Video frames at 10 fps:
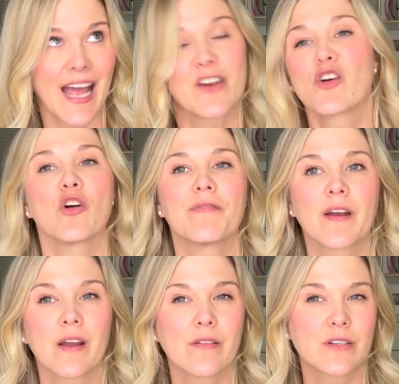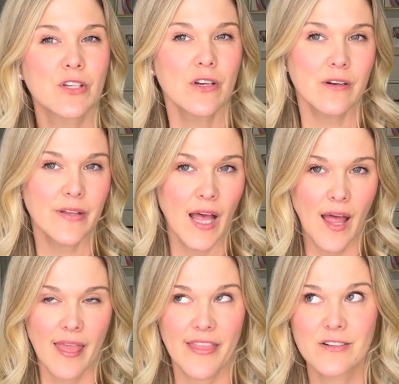and your ovarian reserve,
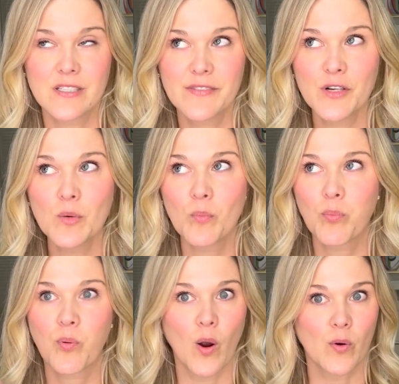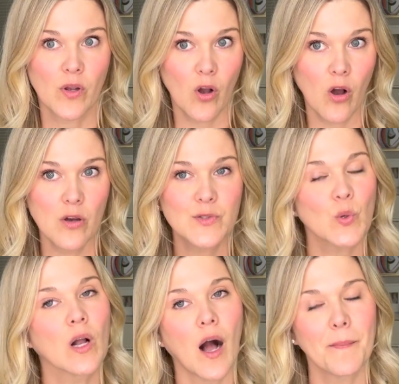there's different protocols
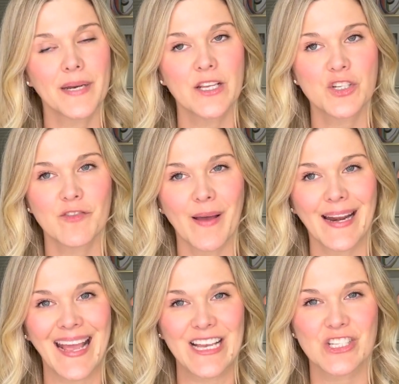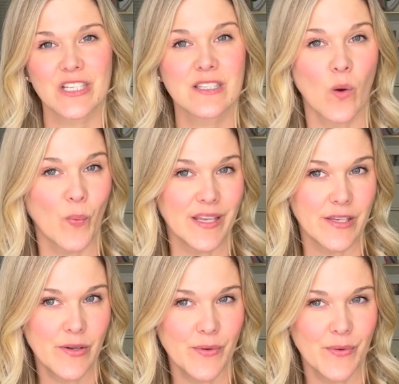or combination of medications that we
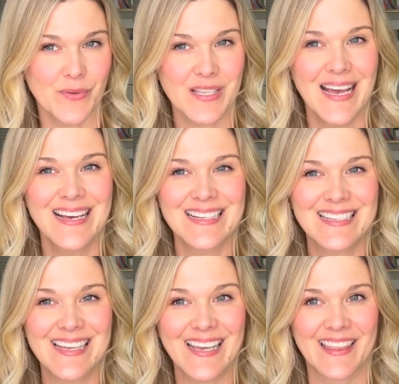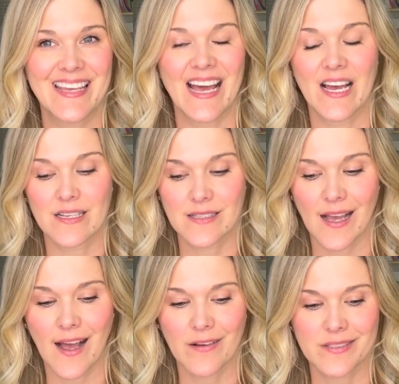use to get the eggs
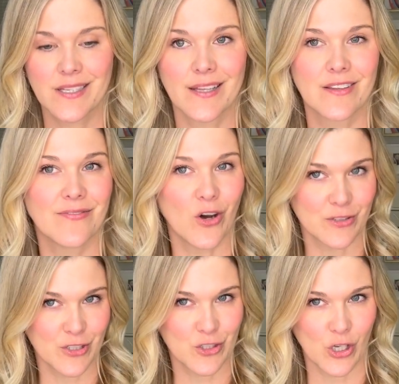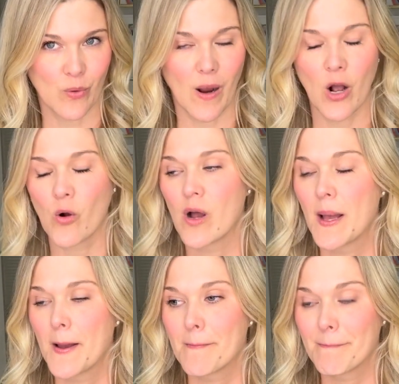outside the vault to grow.
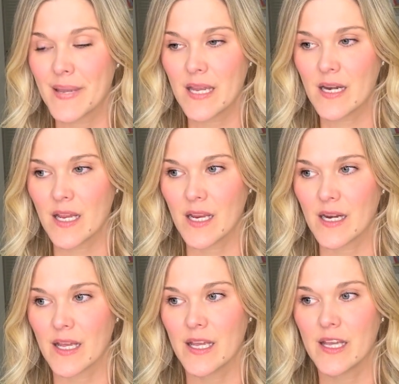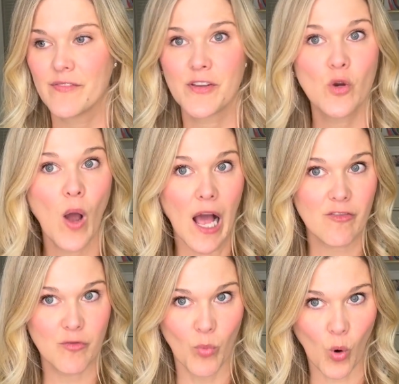Meaning, if you have
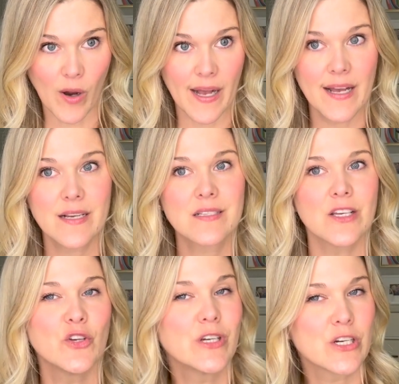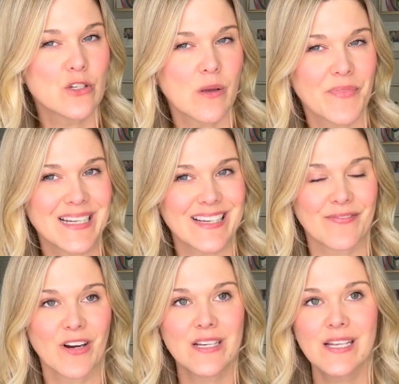more eggs, you need to do something
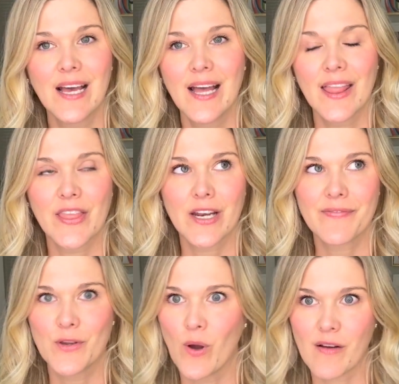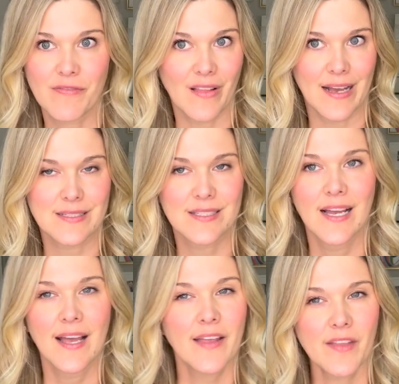different than if you have less.
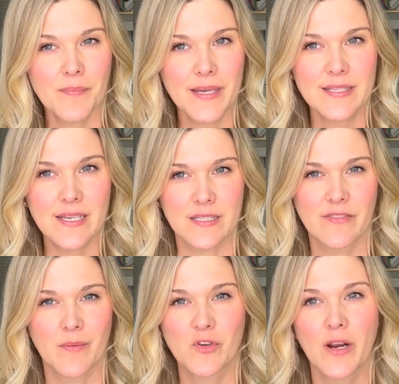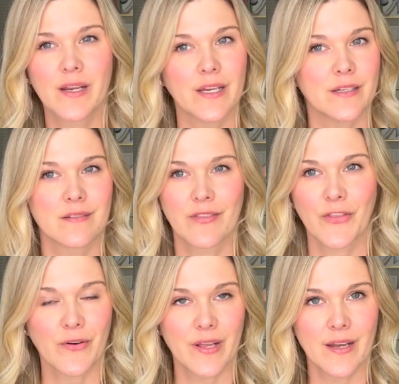And that makes sense. If I'm trying to get
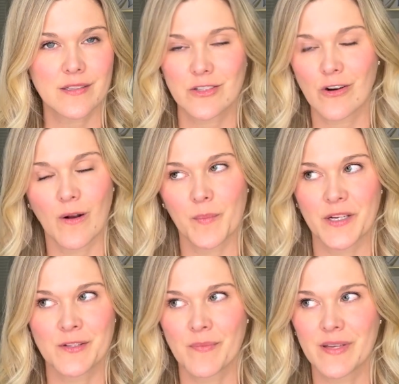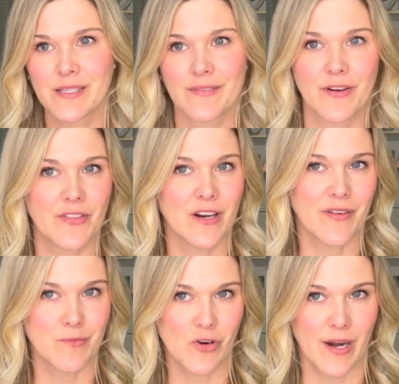30 eggs to grow, I'm going to do something different than if
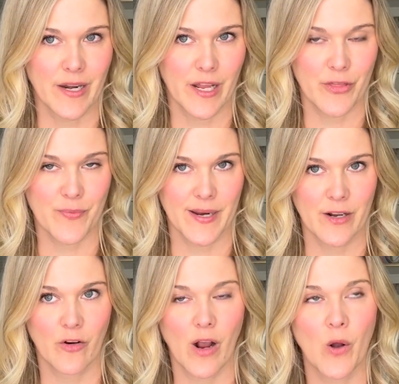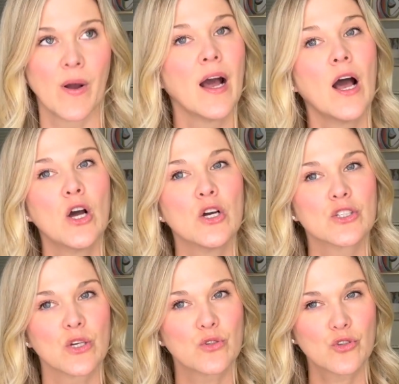I'm trying to get three to grow.
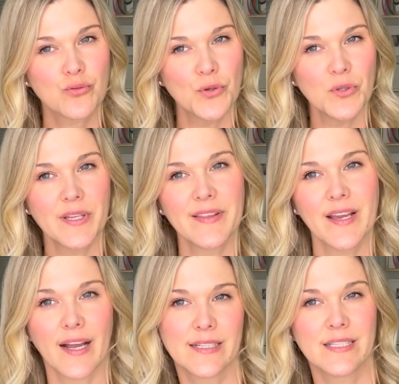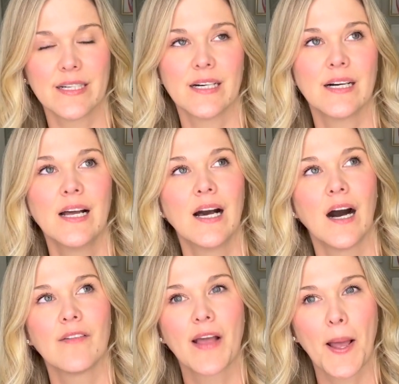So, truly, the idea
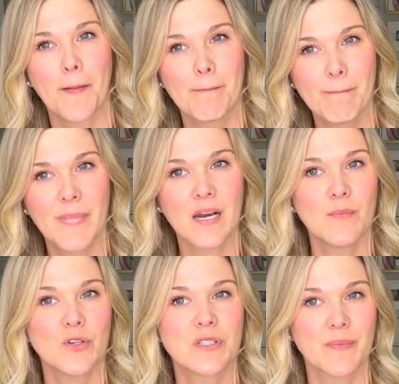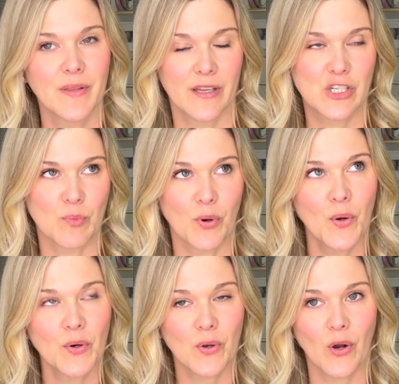of a minimal stimulation
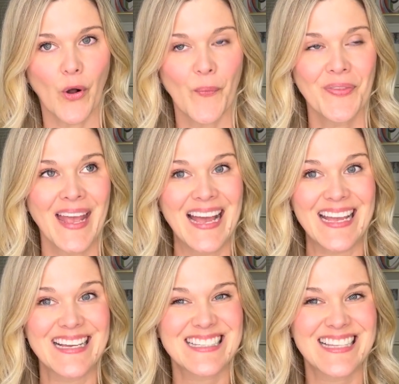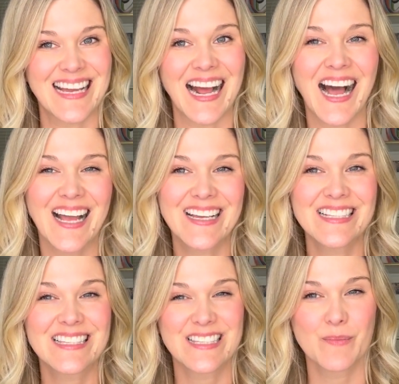protocol is that I can
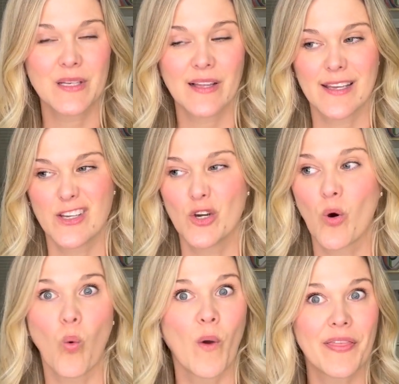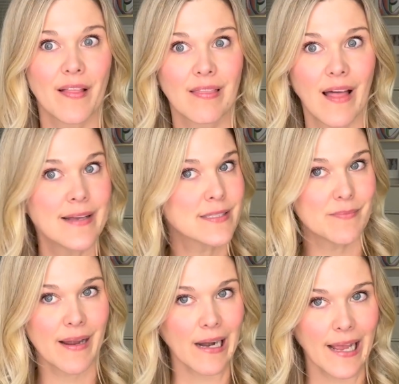stimulate you with less
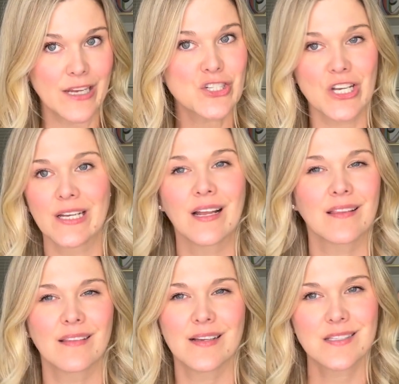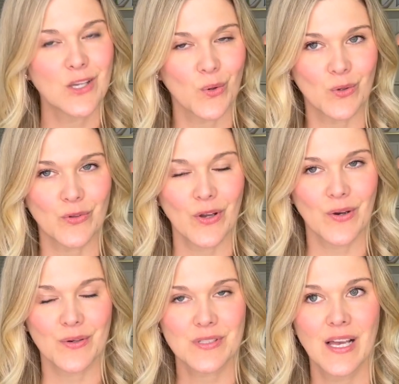medication, less total
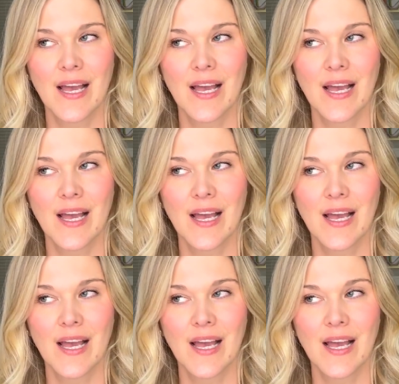dose,